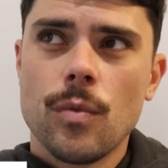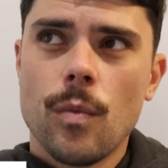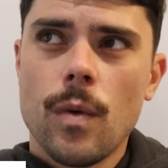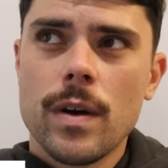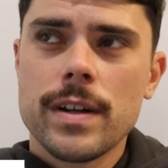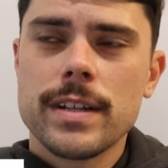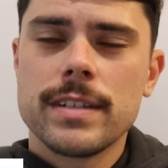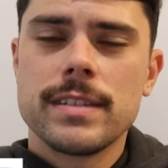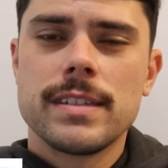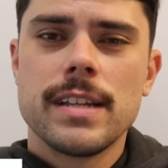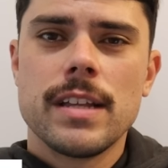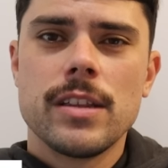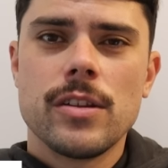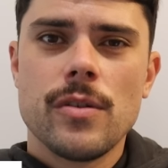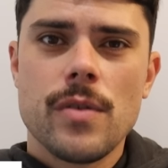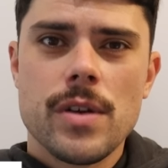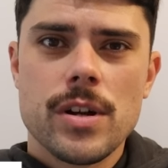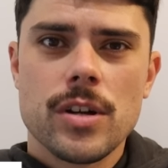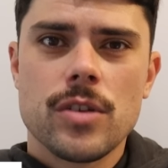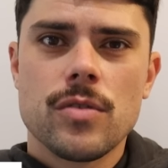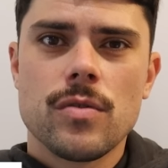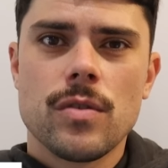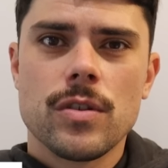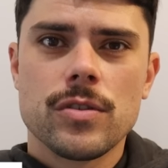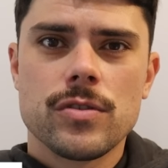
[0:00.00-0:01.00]
what extent they're at
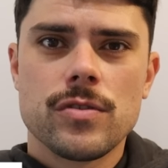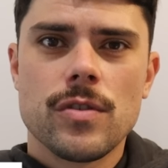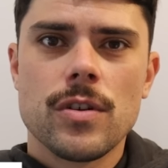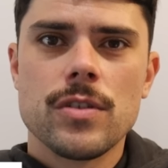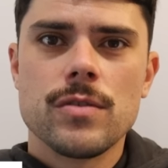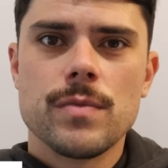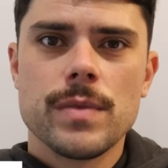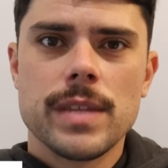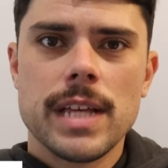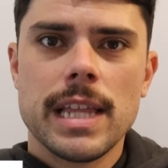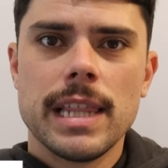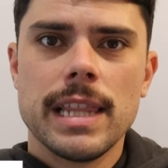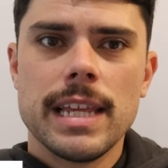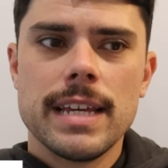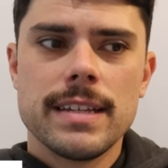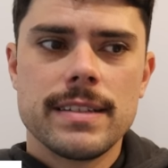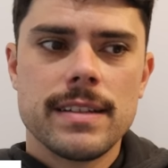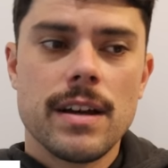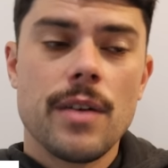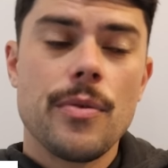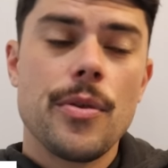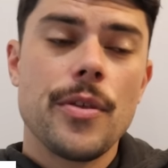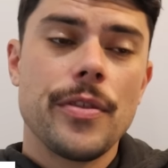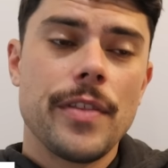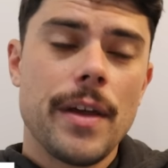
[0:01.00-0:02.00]
a crossroads with their list.
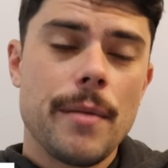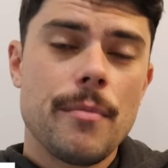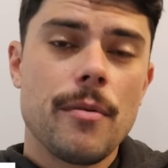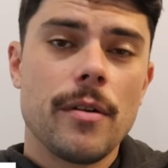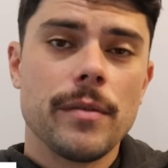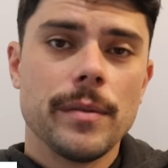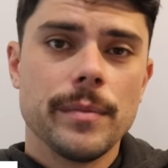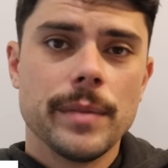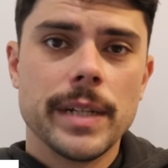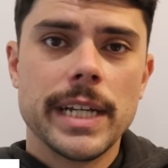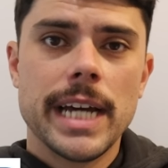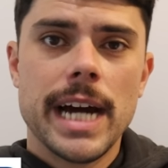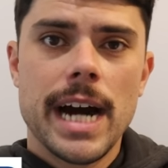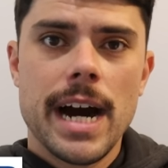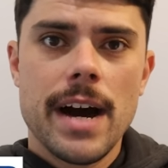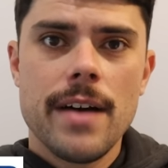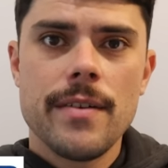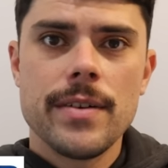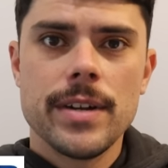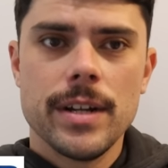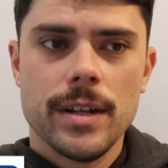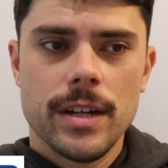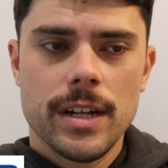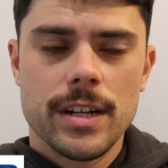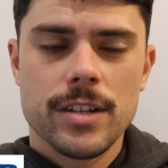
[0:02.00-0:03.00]
I think they probably are,
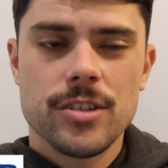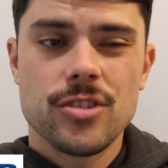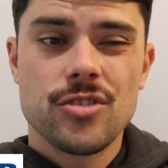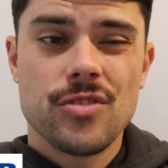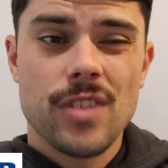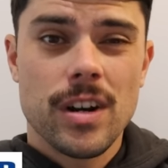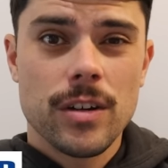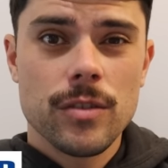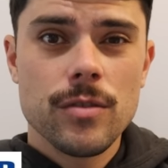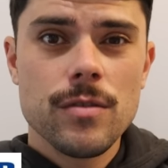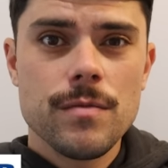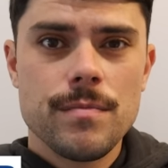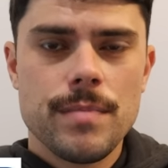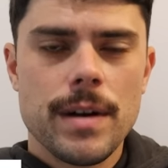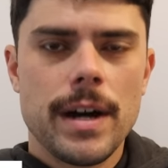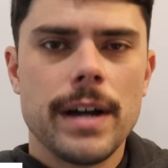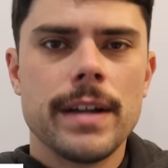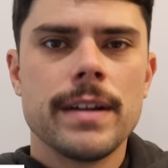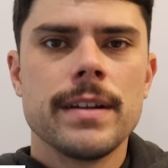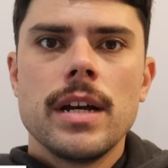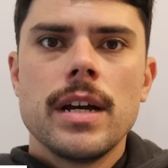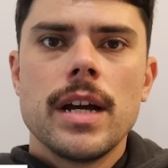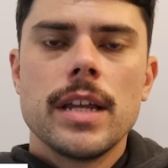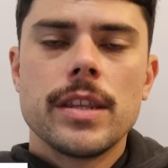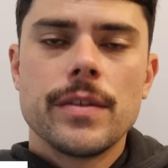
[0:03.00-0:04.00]
and are going to struggle struggle,
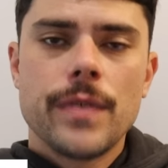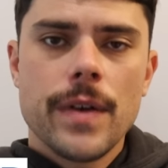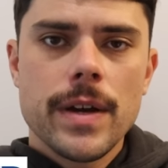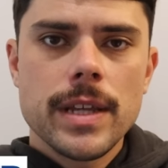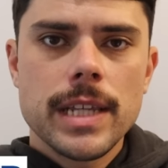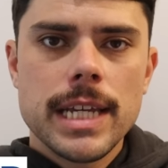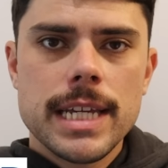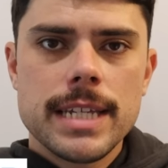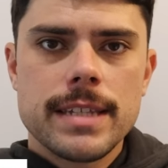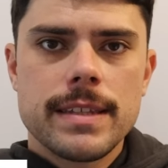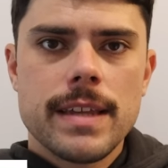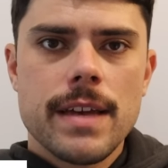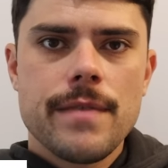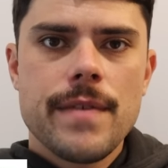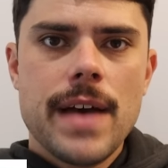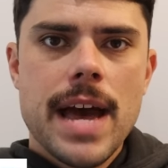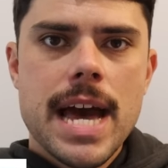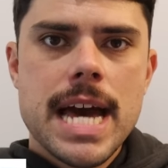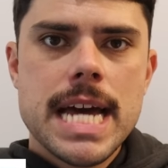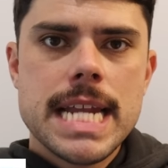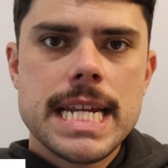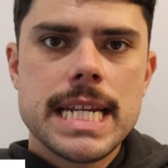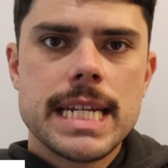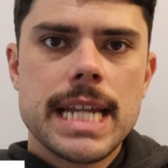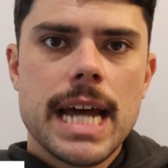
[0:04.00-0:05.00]
but at the very least, they've
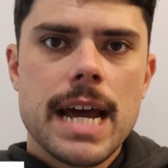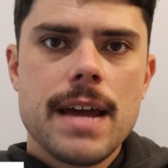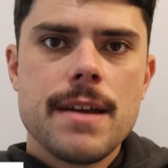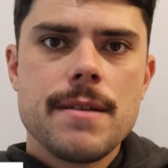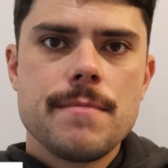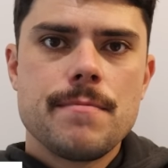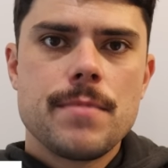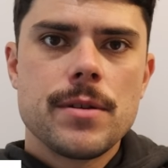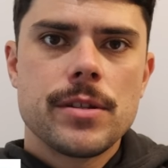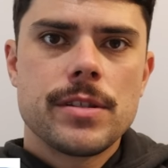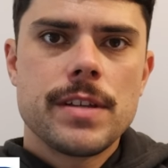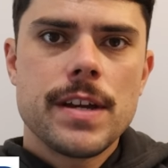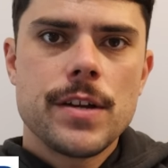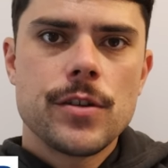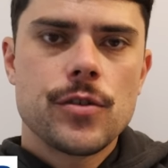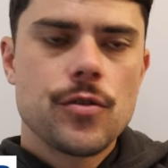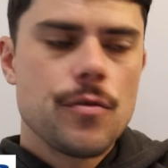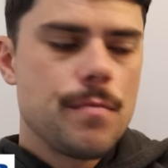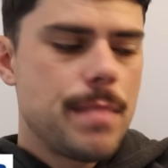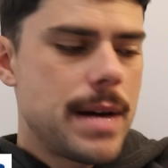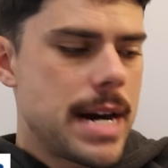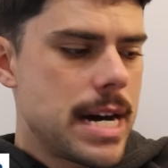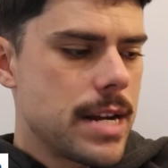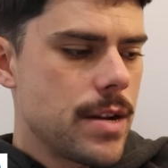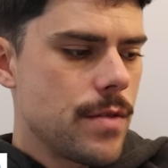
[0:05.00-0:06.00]
added a potential
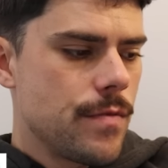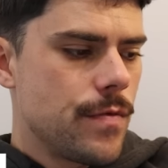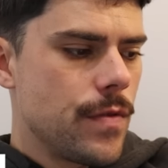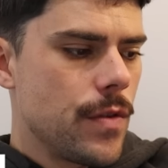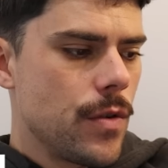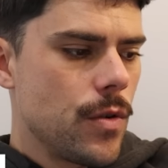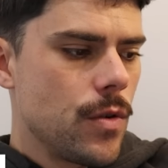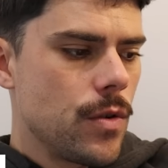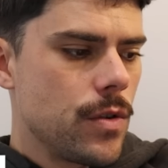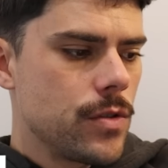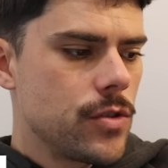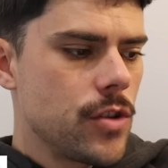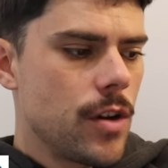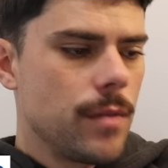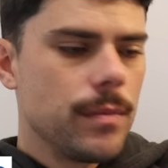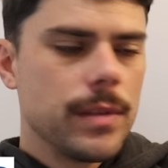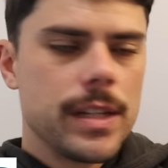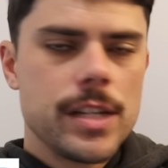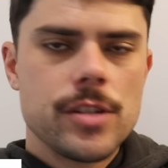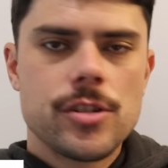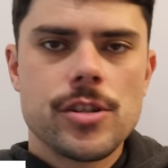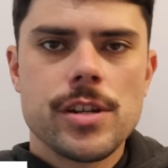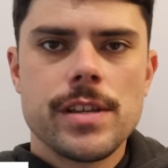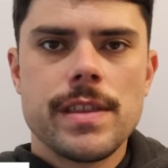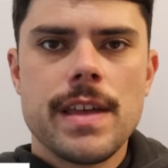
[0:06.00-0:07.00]
partner for Tom
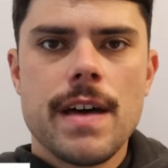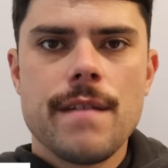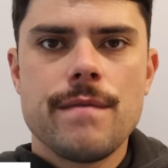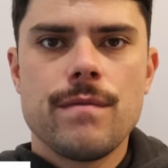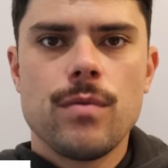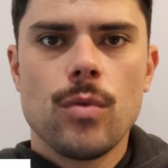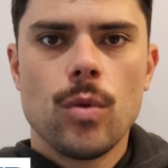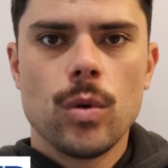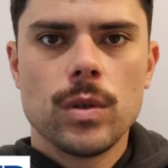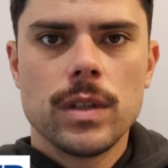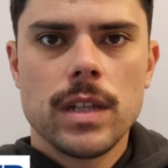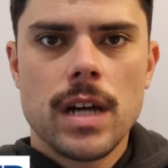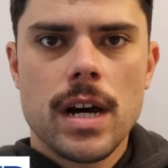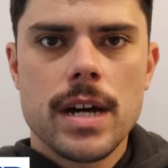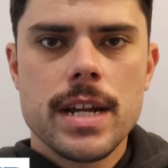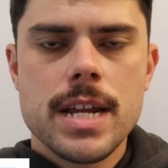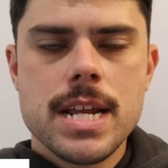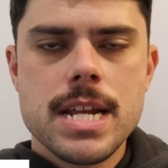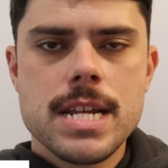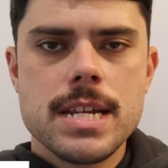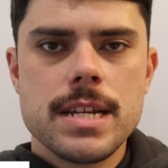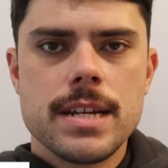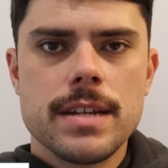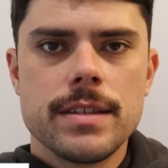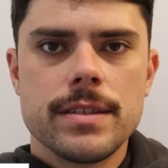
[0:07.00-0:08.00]
Lynch in that forward line
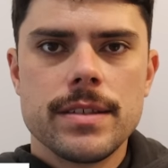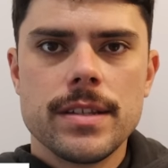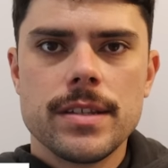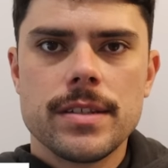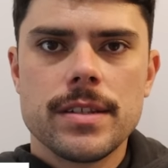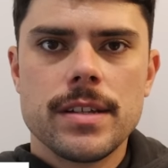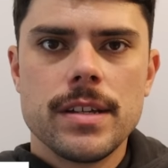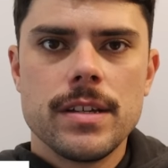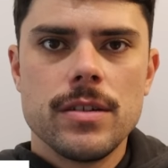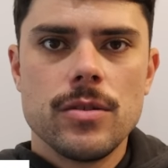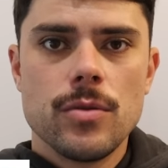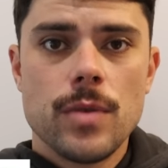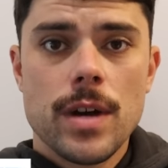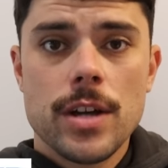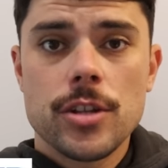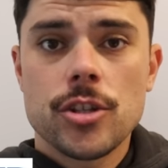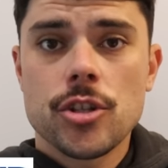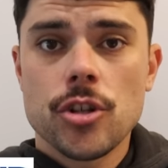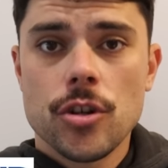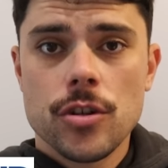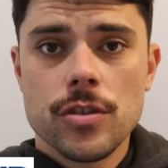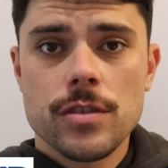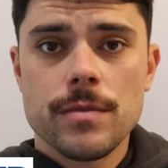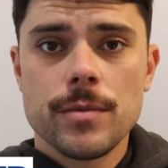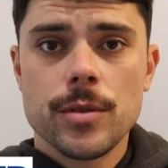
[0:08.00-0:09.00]
in Kazitsky, who has
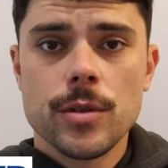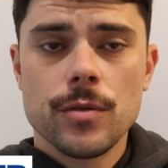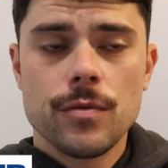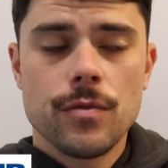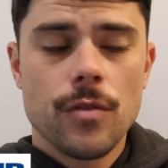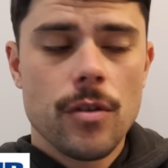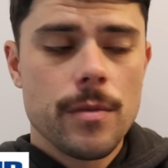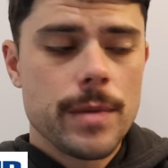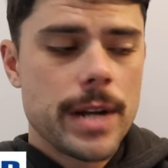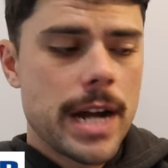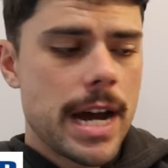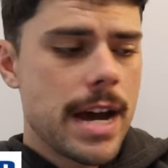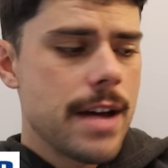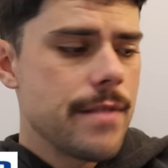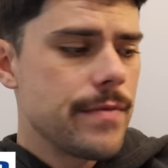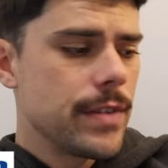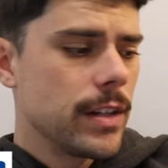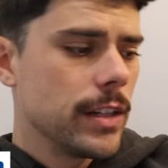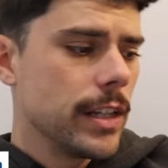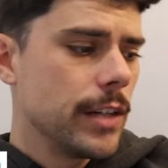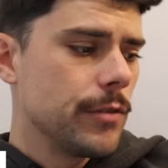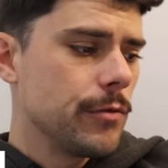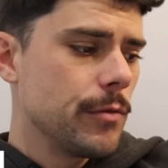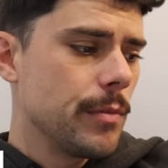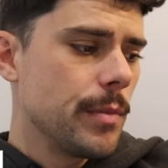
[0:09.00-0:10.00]
shown some good form at
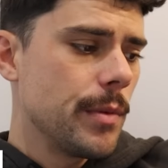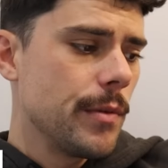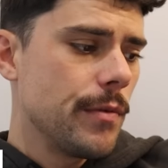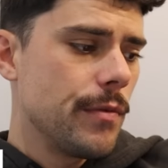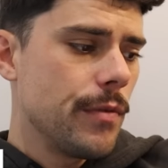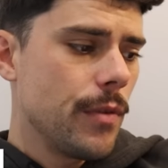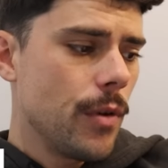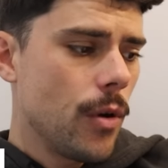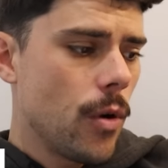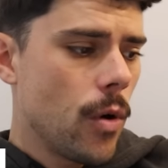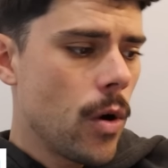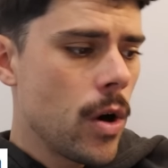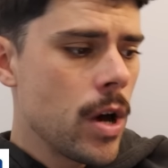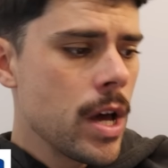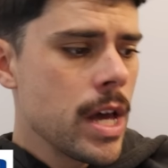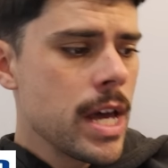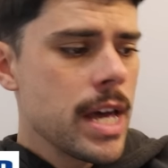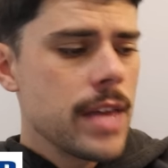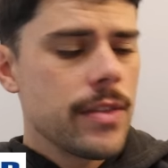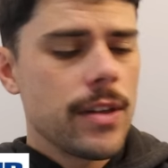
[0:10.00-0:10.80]
AFL level before.